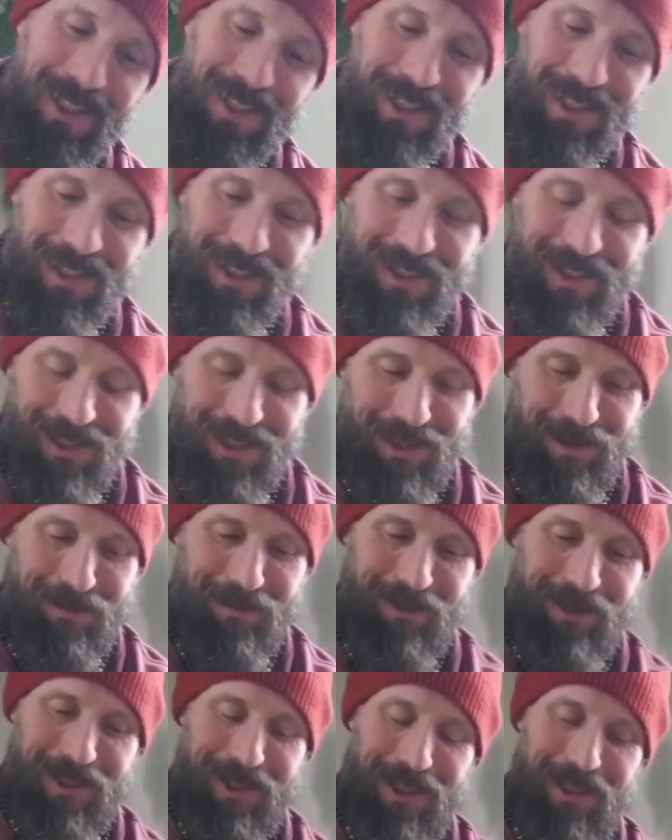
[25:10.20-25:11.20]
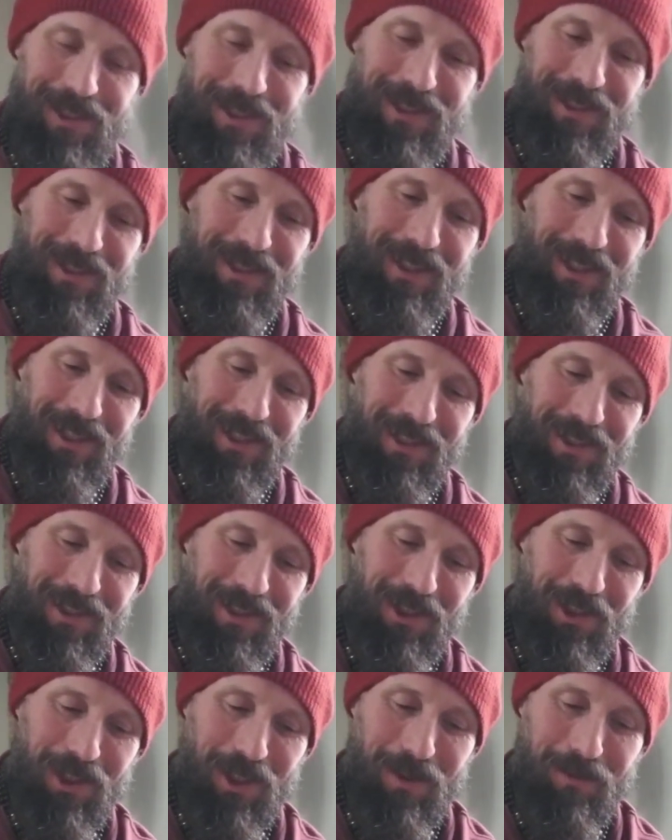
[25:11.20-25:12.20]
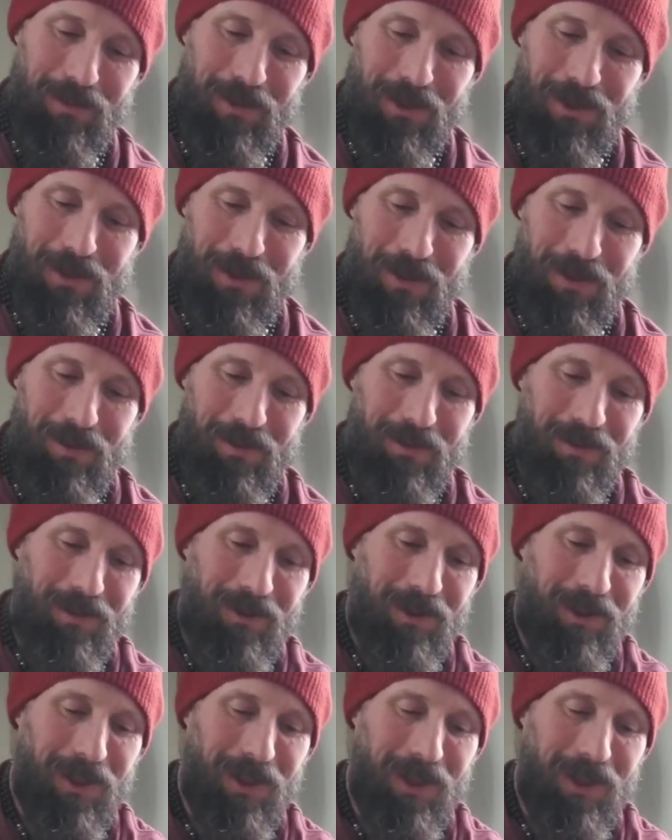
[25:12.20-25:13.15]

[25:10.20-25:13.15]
and which I just think is a gemstone